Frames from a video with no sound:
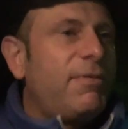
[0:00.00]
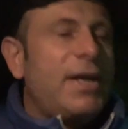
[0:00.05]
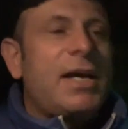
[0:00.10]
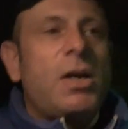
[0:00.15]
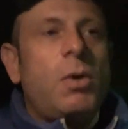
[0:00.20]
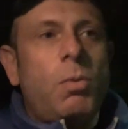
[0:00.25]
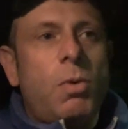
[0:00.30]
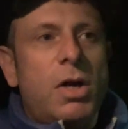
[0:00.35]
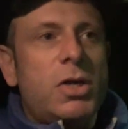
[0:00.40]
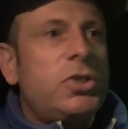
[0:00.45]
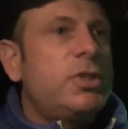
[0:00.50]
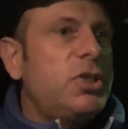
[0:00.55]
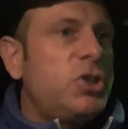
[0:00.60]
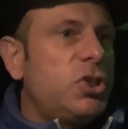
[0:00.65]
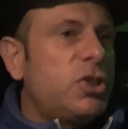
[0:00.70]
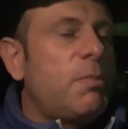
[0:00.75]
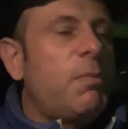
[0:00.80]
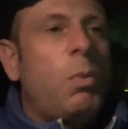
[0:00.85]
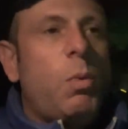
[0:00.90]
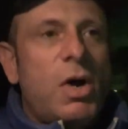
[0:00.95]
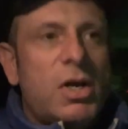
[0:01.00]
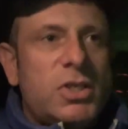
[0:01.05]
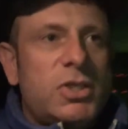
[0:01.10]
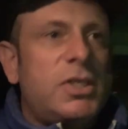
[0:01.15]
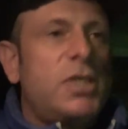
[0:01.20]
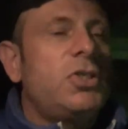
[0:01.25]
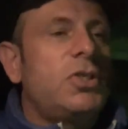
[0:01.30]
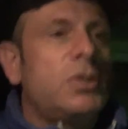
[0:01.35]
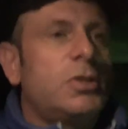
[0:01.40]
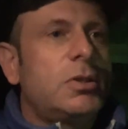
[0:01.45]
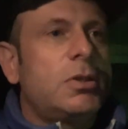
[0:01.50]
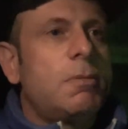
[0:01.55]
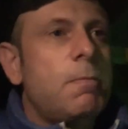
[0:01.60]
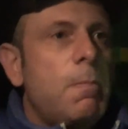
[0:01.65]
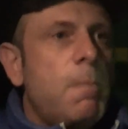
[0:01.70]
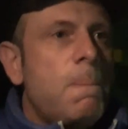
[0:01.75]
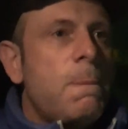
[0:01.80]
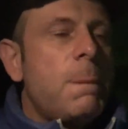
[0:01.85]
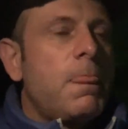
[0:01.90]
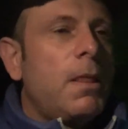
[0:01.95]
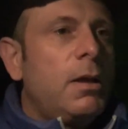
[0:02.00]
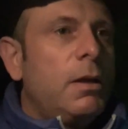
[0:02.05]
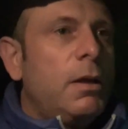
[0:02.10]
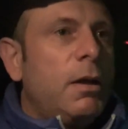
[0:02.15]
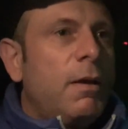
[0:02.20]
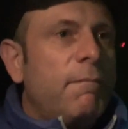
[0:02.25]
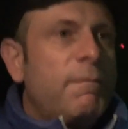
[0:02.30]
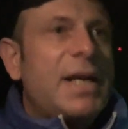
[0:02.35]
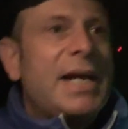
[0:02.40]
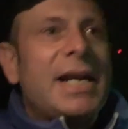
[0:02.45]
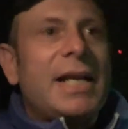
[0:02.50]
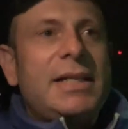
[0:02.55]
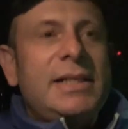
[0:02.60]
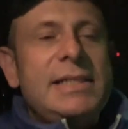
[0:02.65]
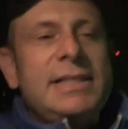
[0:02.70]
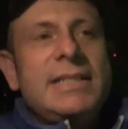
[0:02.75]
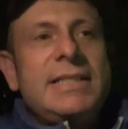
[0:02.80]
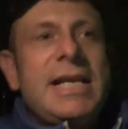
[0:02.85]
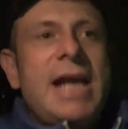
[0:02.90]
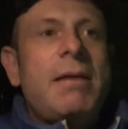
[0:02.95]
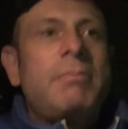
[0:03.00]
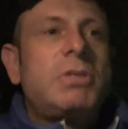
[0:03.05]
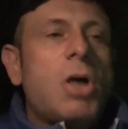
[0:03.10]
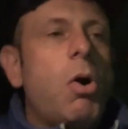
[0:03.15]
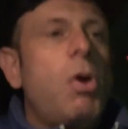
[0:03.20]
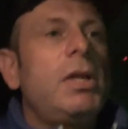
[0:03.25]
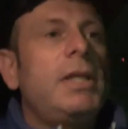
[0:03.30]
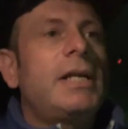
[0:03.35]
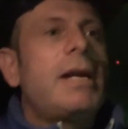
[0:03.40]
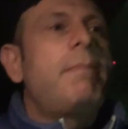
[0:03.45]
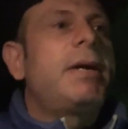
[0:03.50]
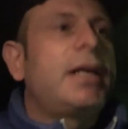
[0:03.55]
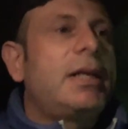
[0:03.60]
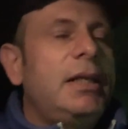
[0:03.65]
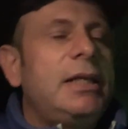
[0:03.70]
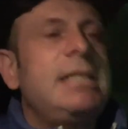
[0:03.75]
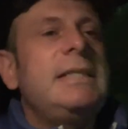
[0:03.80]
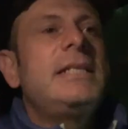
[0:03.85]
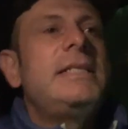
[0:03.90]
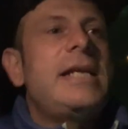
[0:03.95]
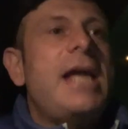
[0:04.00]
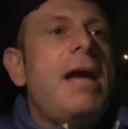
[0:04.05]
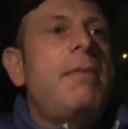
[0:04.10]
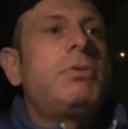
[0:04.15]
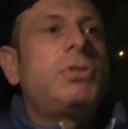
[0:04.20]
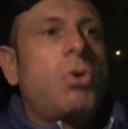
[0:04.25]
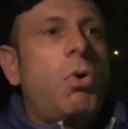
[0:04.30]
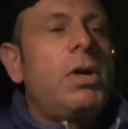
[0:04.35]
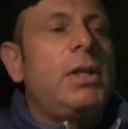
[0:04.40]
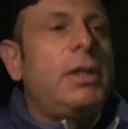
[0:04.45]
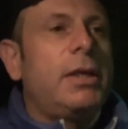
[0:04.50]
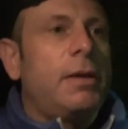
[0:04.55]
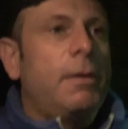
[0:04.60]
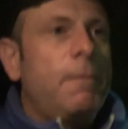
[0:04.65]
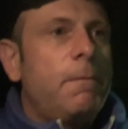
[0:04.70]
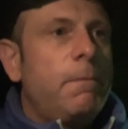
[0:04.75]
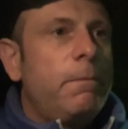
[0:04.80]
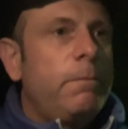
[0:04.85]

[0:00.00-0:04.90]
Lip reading: If I got to wash dishes, I'm going to wash dishes. If I got to clean the damn toilet, I'm going to clean the damn toilet.